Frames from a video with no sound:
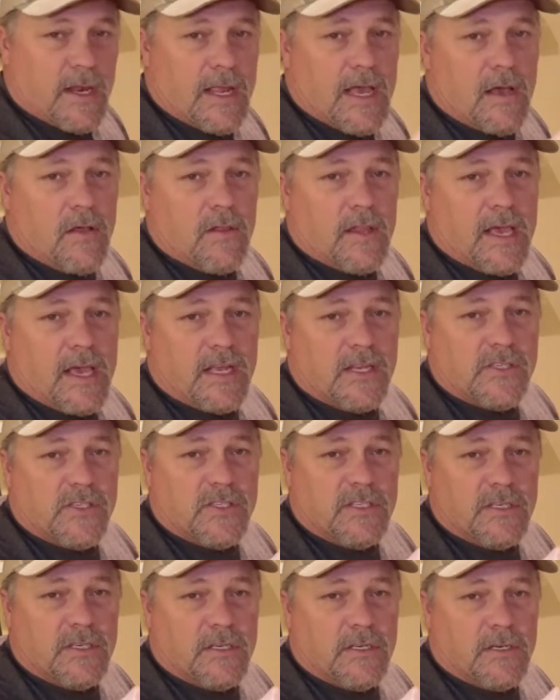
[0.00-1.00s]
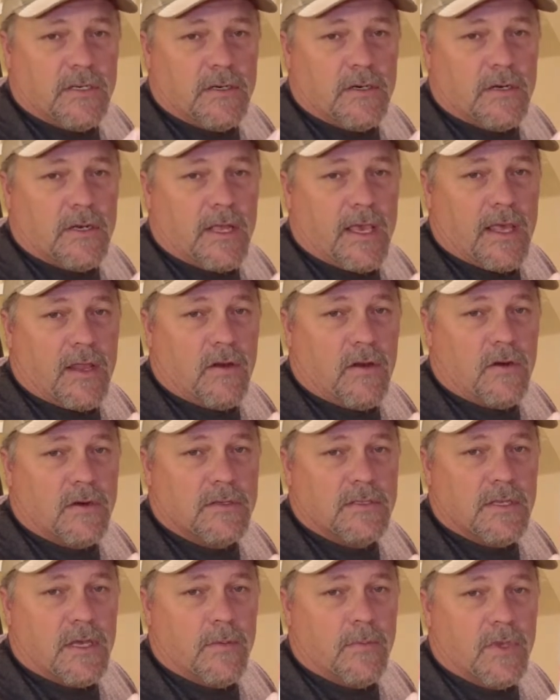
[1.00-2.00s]
out last year, and I had a hard
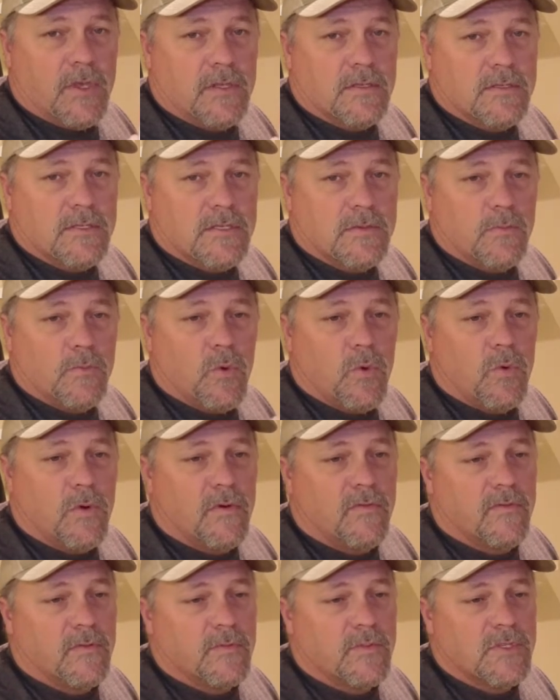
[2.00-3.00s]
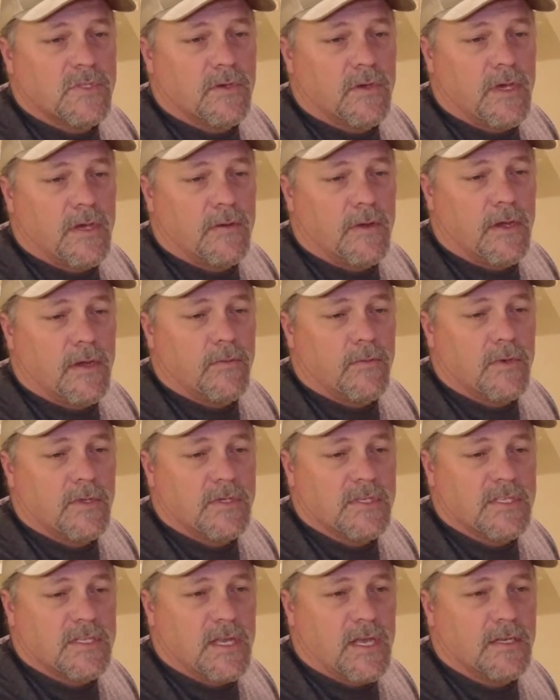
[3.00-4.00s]
time getting some more of them, so I really
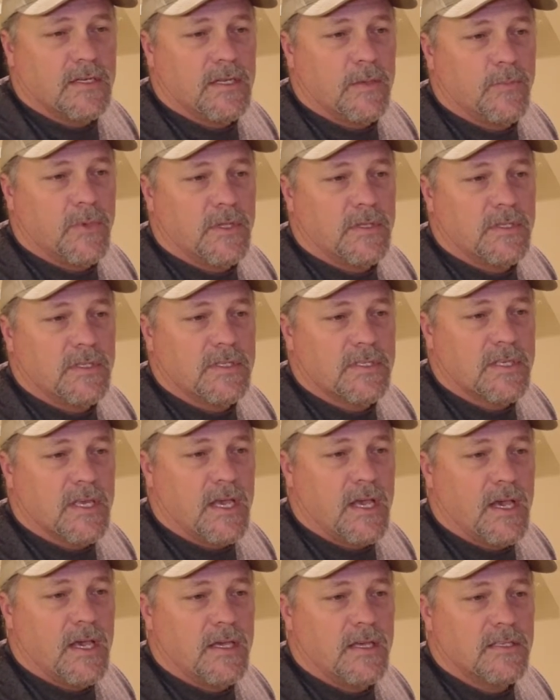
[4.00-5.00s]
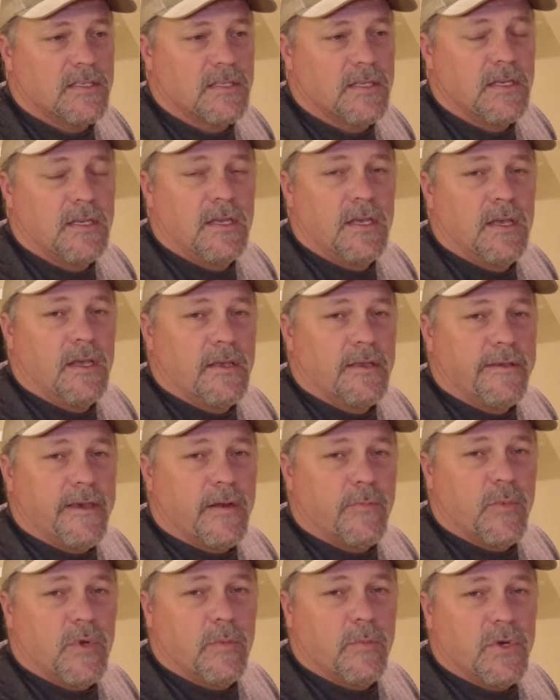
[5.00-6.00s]
stocked up on these guys. Got
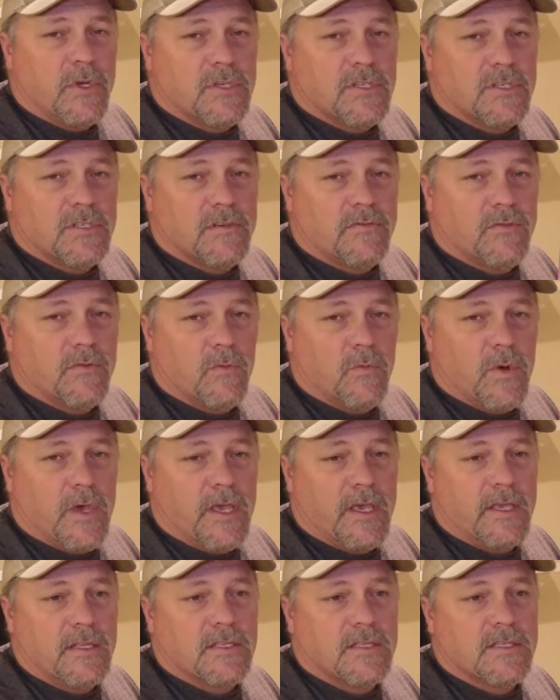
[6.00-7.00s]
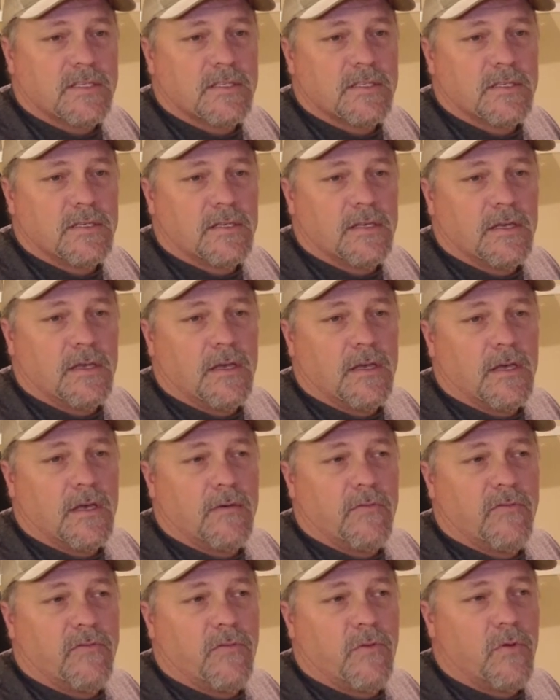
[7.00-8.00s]
them in a bunch of different weights.
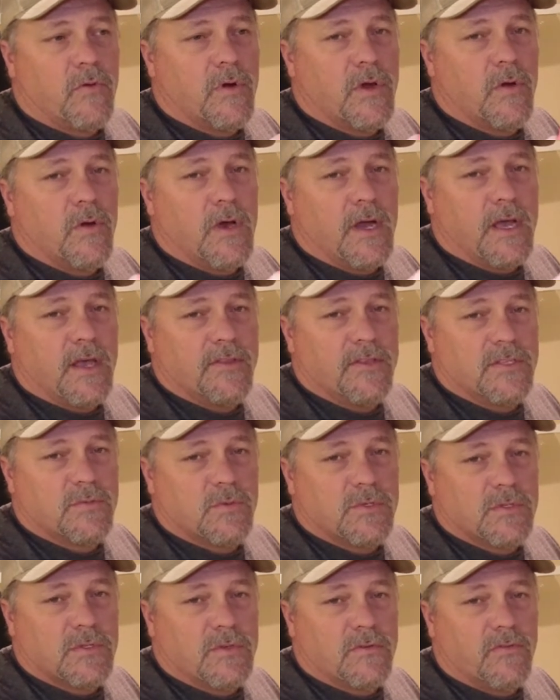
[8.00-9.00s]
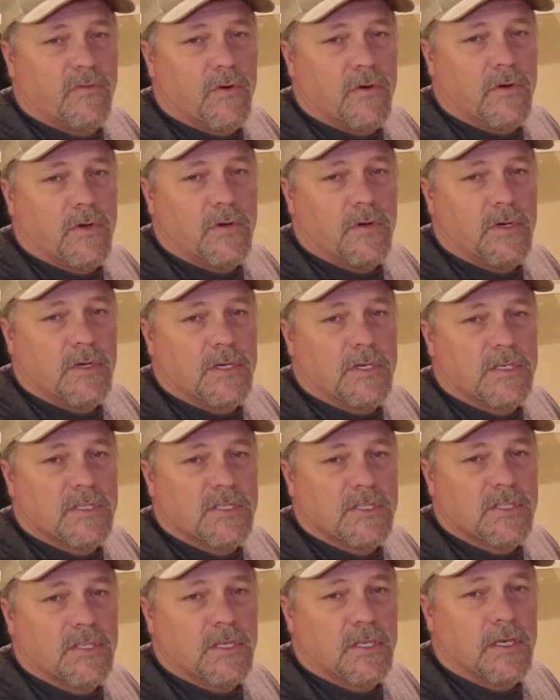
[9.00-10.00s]
4.0. I got these ones with the 4.0
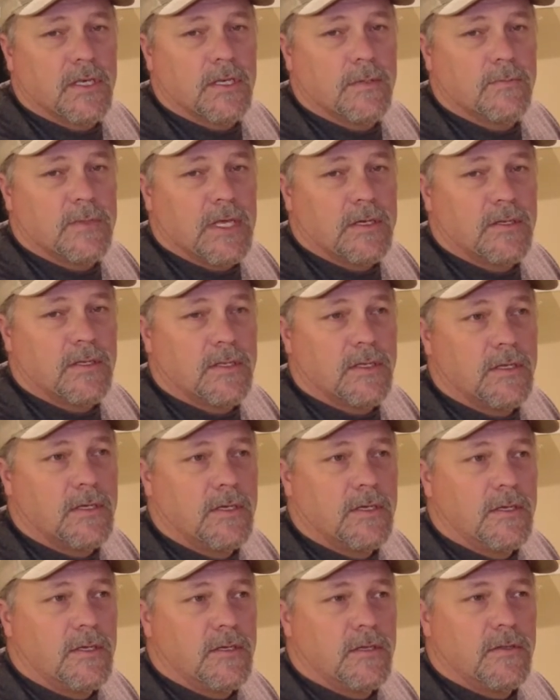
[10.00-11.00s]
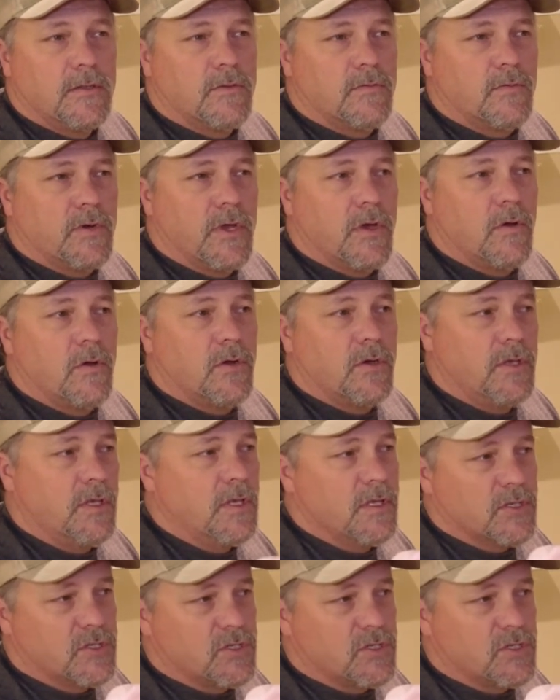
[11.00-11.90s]
hooks. You can get them down to 3.0. You can get